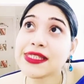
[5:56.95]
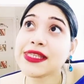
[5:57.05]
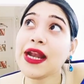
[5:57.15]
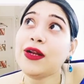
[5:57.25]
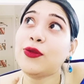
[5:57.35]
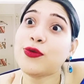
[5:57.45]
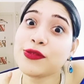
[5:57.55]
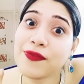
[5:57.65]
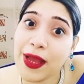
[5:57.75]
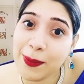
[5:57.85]
send those
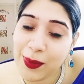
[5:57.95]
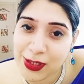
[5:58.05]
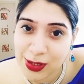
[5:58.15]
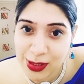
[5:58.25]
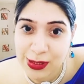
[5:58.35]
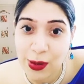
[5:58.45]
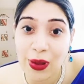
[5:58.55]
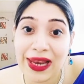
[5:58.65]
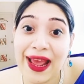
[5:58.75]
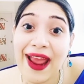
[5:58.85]
vibrations. It's
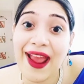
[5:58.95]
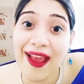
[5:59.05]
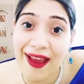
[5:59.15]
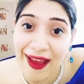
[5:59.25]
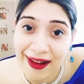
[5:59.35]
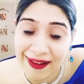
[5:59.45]
all air.